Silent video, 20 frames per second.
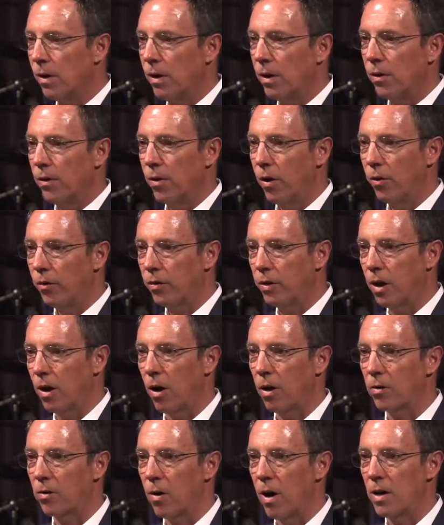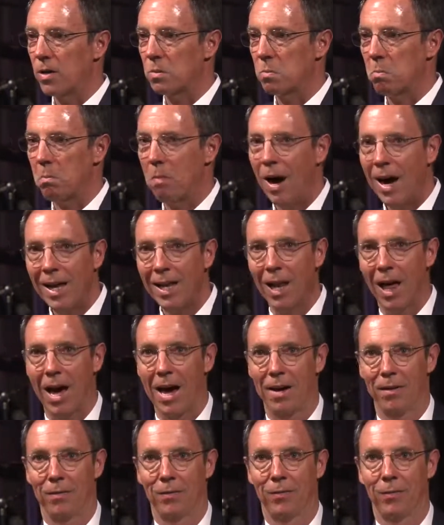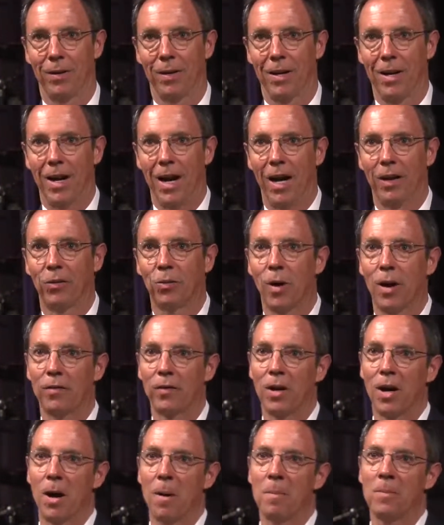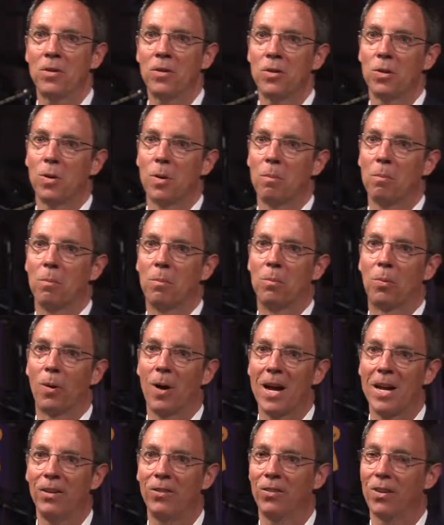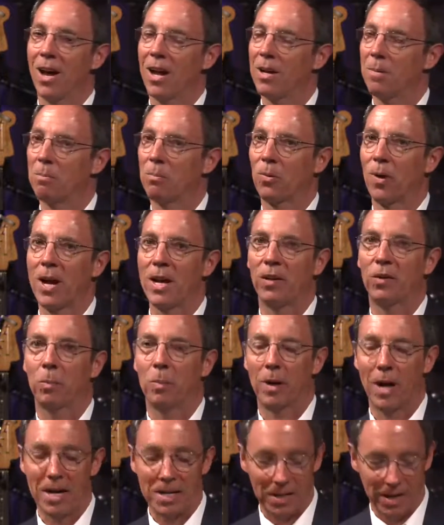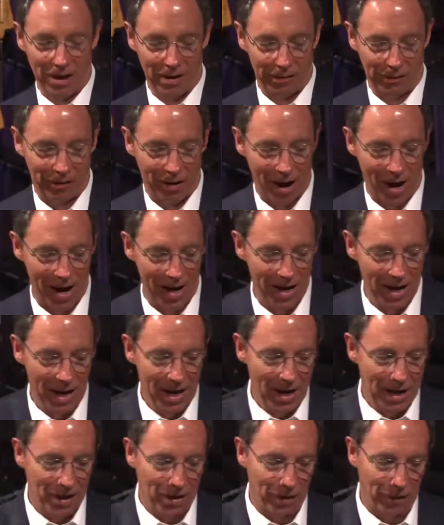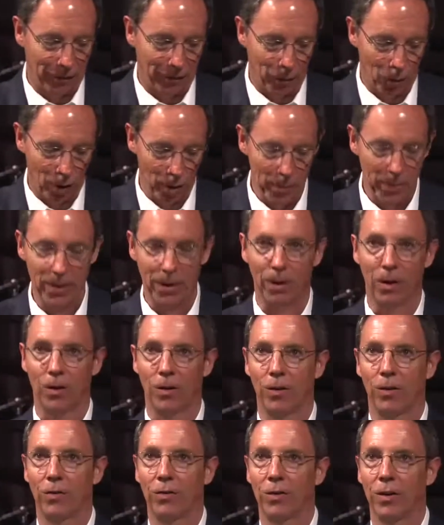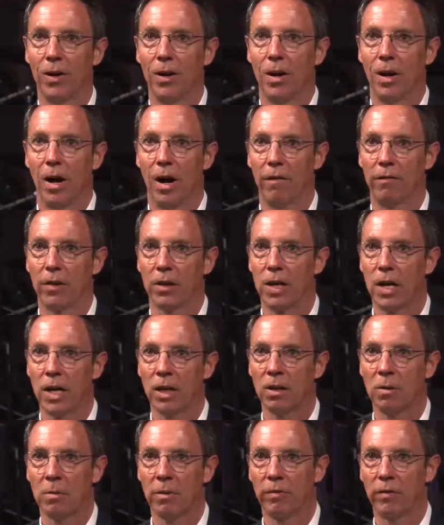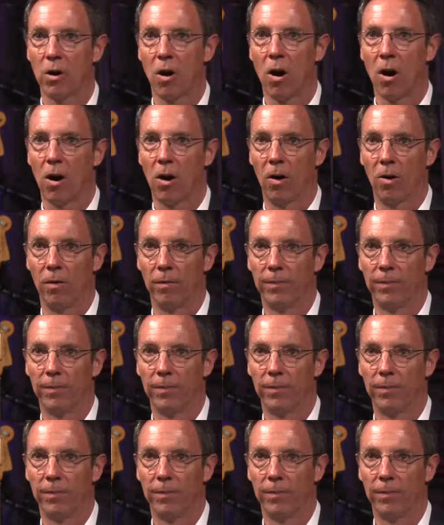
Those characterize my life. And so I've come to embrace, not embrace, but identify the four pillars of the kingdom of Carl,